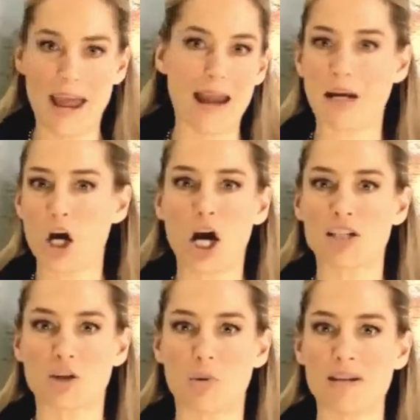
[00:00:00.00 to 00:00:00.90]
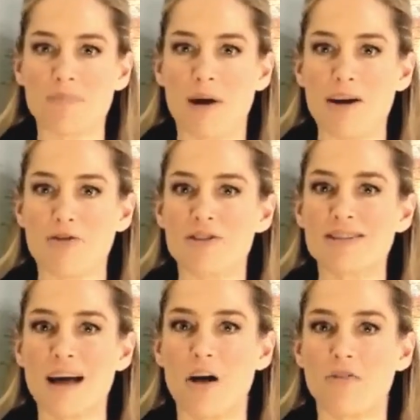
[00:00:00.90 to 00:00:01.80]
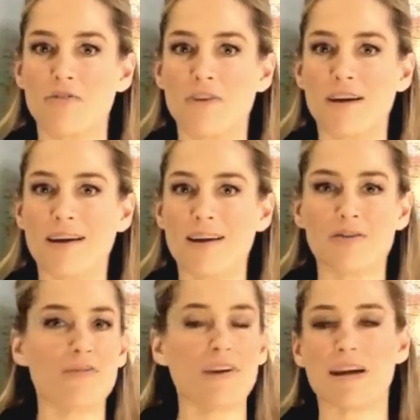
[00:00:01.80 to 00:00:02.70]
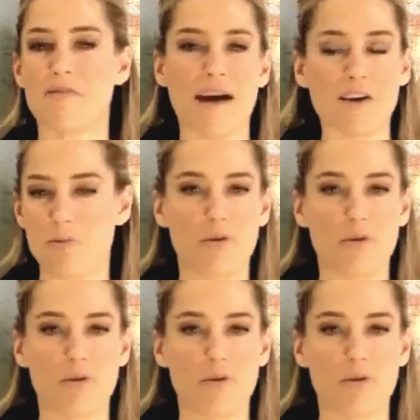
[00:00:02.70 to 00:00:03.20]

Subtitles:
and a consequence by yourself, you're living in a vacuum.